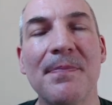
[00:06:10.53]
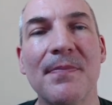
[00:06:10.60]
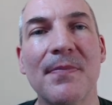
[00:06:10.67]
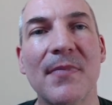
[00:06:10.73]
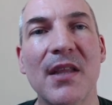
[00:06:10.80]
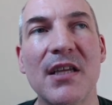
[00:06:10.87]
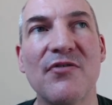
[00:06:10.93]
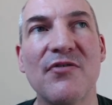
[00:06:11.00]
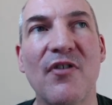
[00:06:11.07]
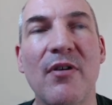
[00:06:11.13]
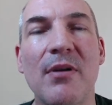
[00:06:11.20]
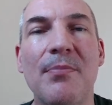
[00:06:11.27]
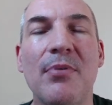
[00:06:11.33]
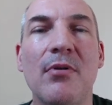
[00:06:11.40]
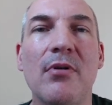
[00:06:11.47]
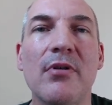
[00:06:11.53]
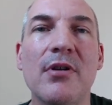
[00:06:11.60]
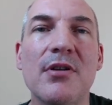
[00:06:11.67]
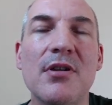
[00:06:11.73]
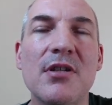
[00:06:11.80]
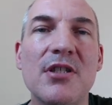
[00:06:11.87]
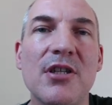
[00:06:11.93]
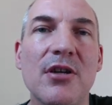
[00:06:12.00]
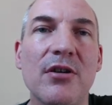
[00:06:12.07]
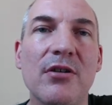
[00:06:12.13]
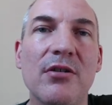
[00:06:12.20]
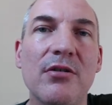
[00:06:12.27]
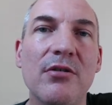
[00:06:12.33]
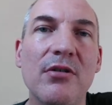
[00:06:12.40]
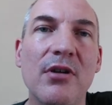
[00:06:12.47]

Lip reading: It's very important to